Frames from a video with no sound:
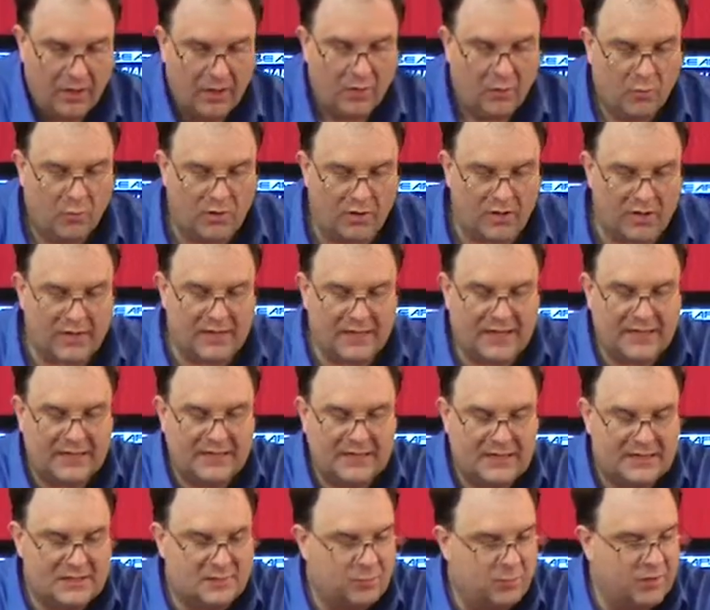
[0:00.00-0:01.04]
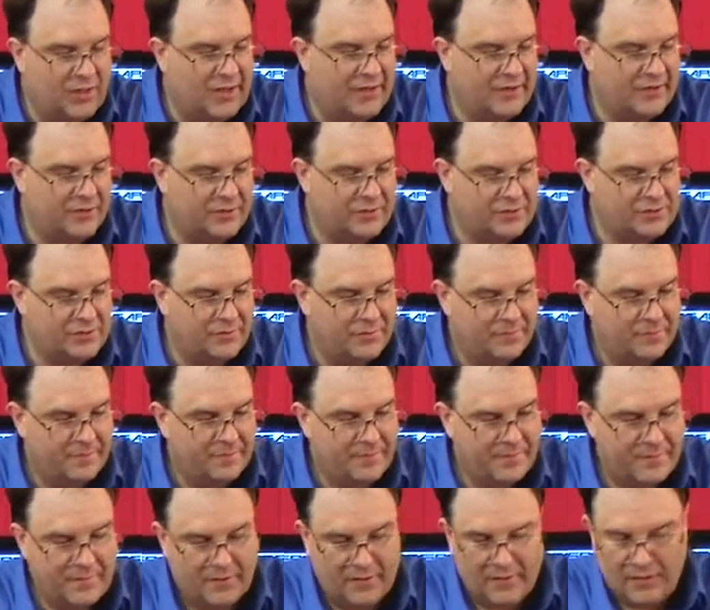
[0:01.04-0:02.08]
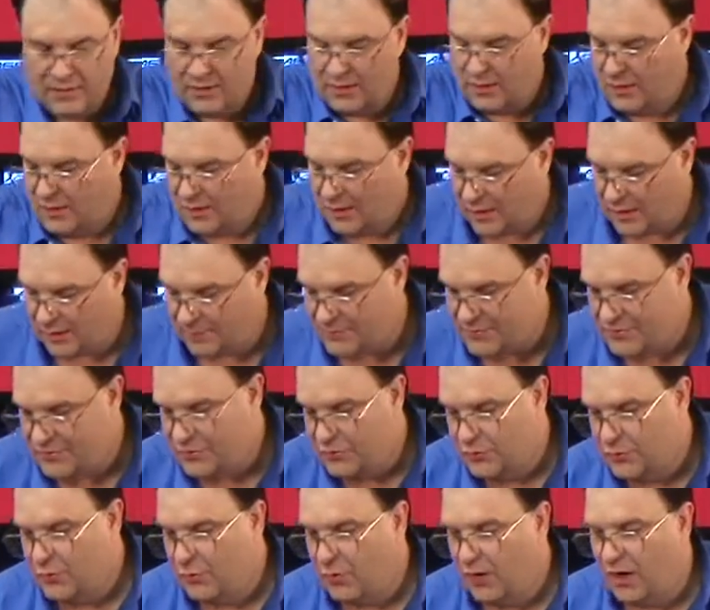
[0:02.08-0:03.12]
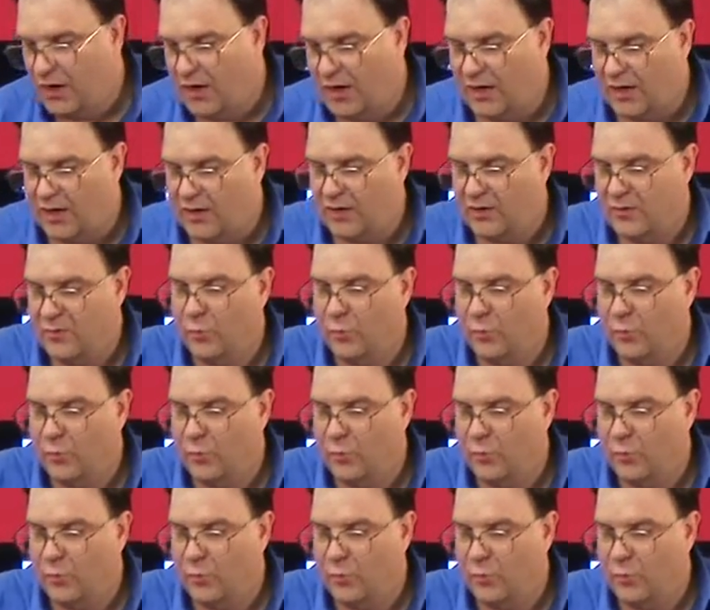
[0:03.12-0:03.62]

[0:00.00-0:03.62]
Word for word: We're going to get these blenders up to uh,